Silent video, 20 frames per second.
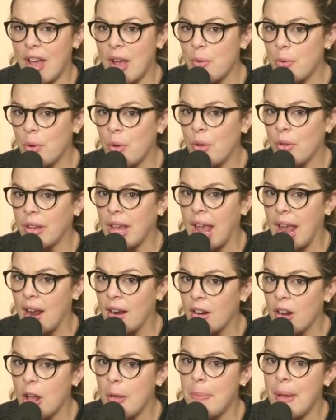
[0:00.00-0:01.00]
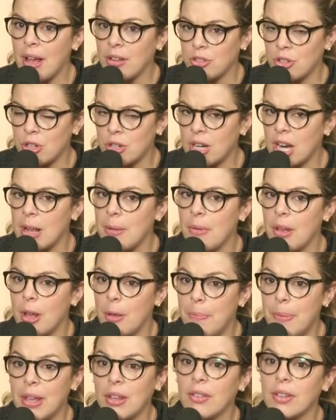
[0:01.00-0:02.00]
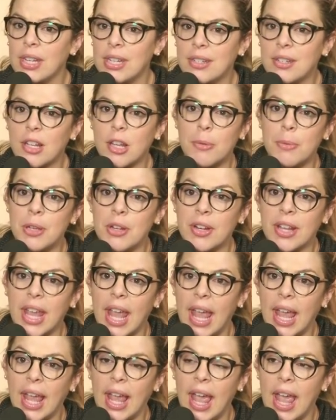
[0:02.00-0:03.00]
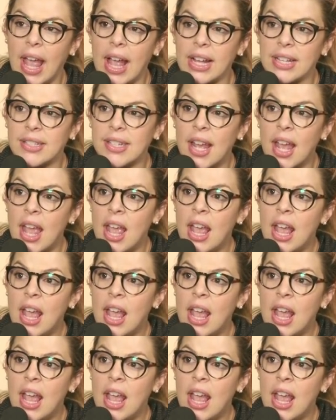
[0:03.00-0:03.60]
I will care about your ability to communicate and